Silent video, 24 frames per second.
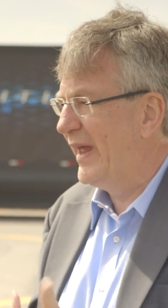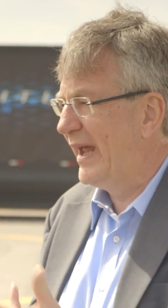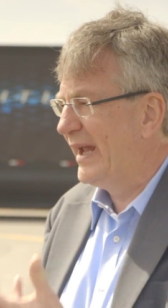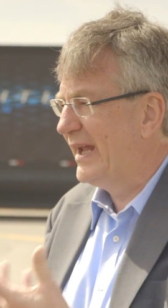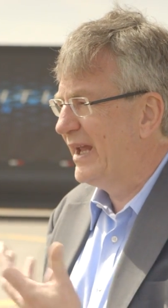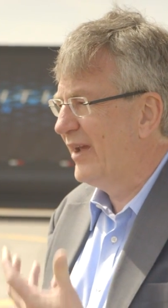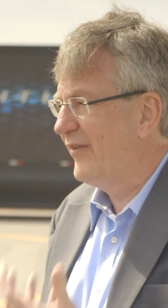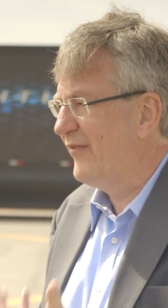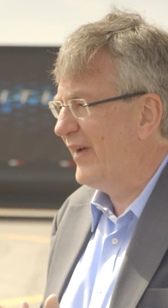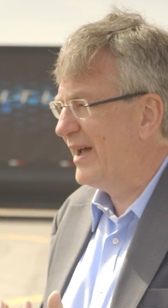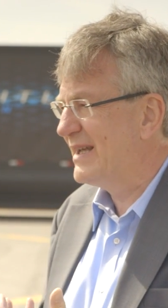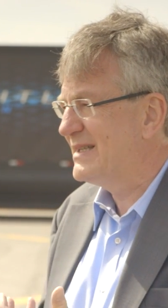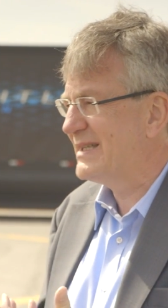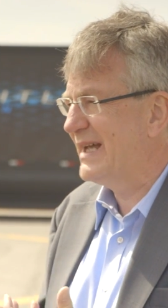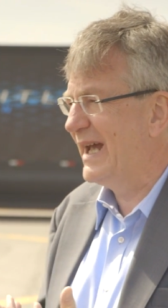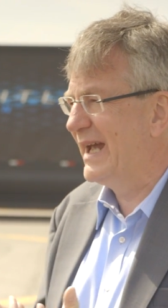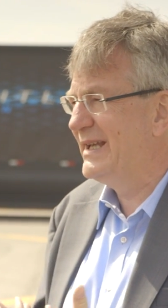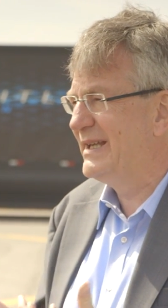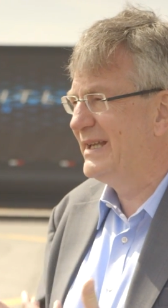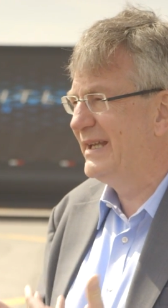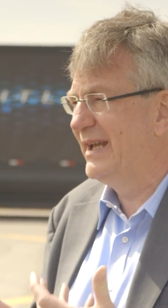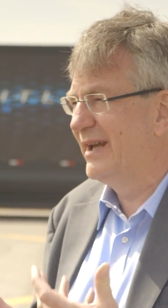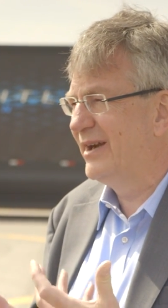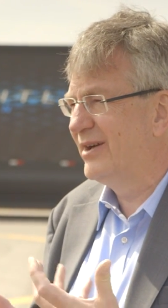They give us
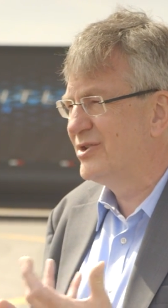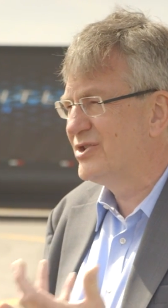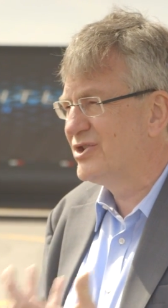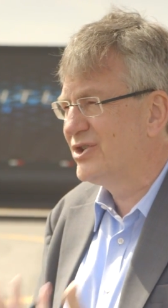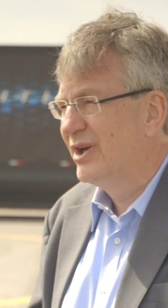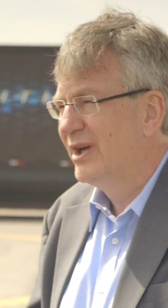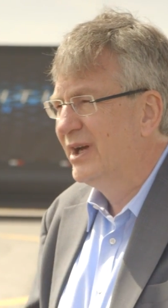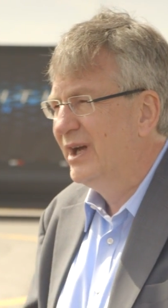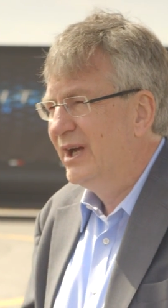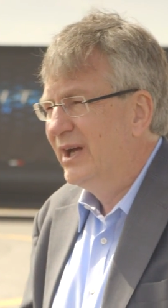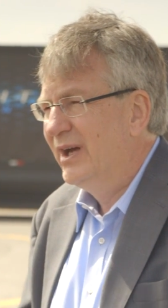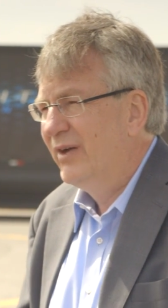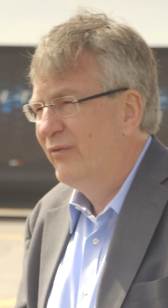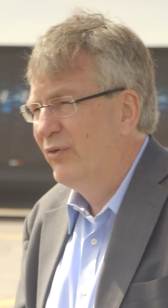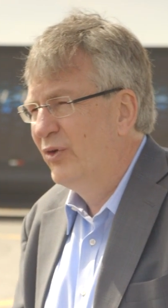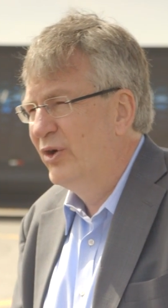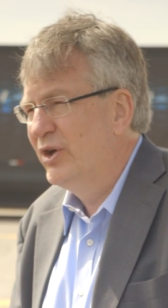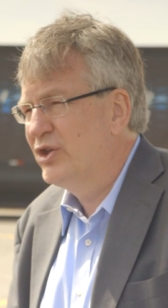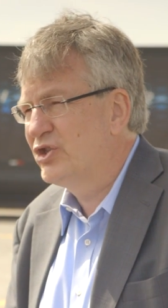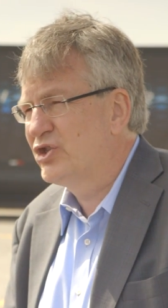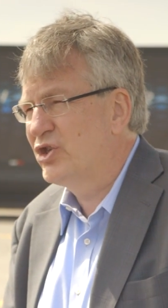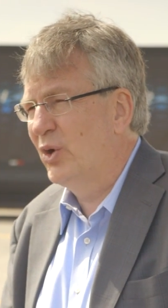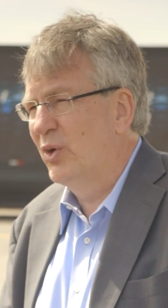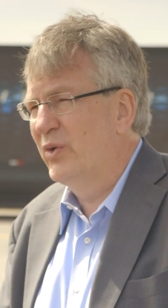ideas,
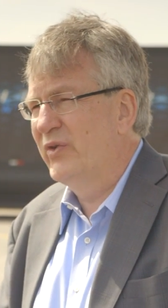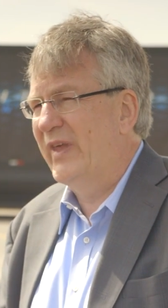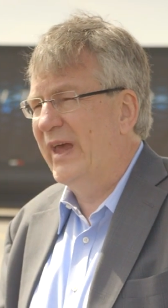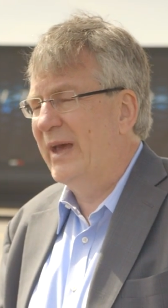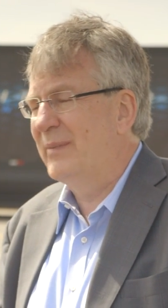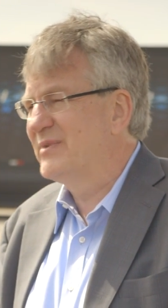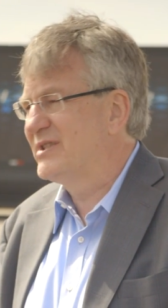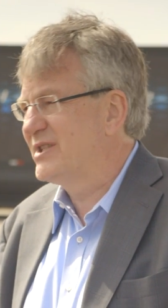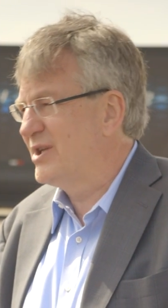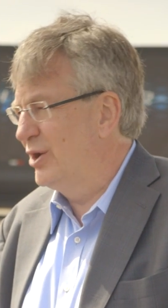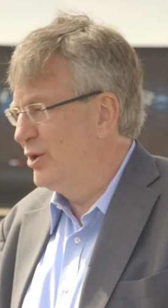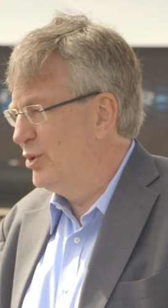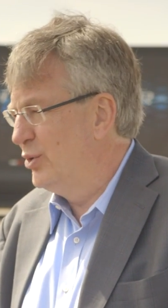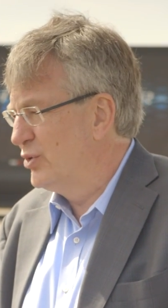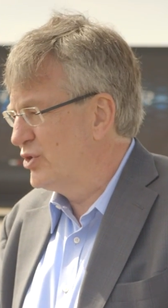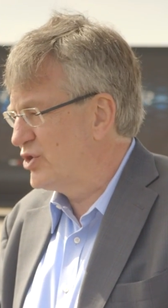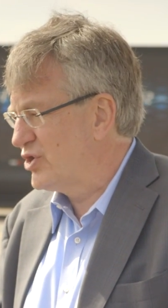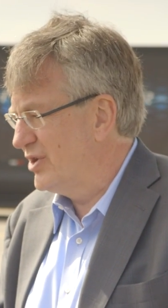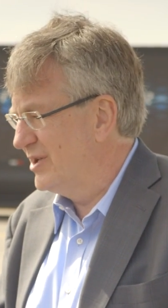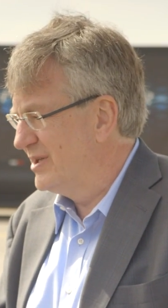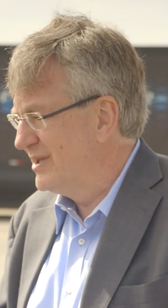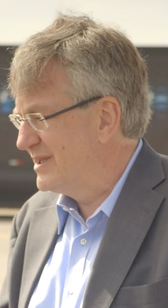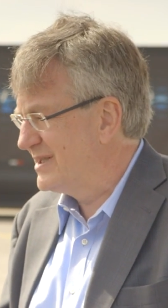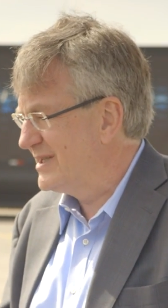we show them
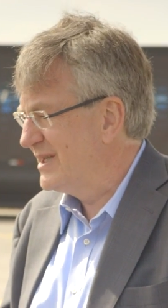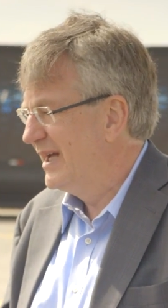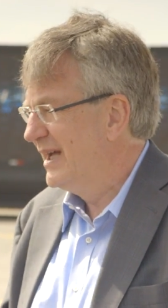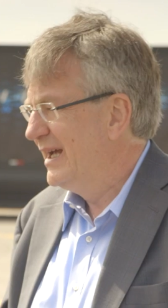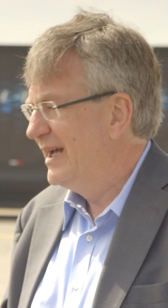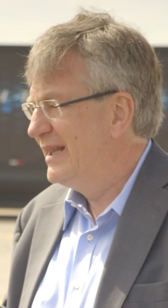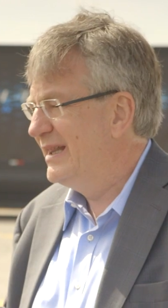solutions,